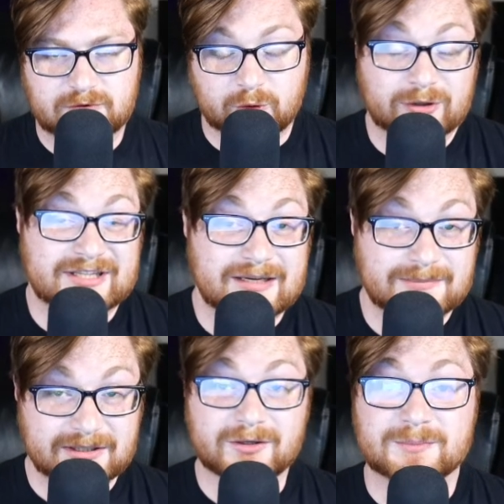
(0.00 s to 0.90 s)
Tor
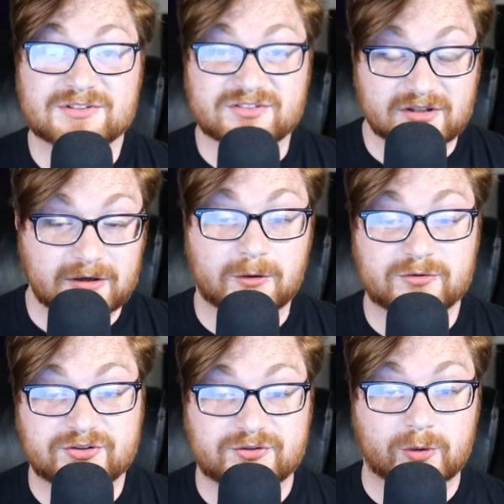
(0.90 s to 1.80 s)
can be a little bit
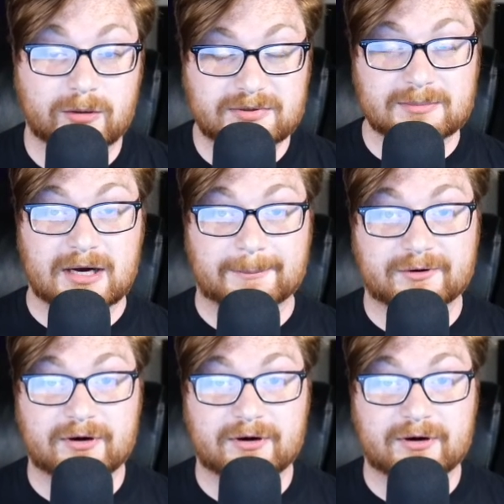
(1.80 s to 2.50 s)
slow since you are bebopping